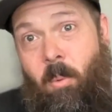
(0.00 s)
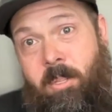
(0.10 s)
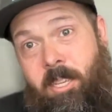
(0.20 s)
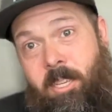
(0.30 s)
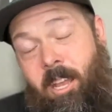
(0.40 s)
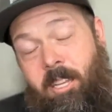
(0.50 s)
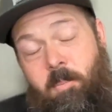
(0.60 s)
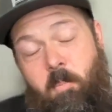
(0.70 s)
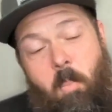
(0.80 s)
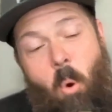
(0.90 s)
Once again,
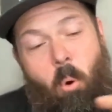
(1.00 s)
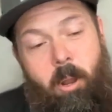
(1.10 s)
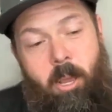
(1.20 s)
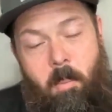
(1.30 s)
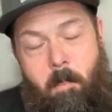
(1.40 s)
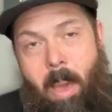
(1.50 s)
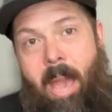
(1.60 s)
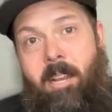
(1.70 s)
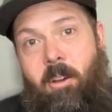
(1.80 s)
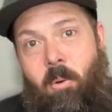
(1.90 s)
it's pointing them back to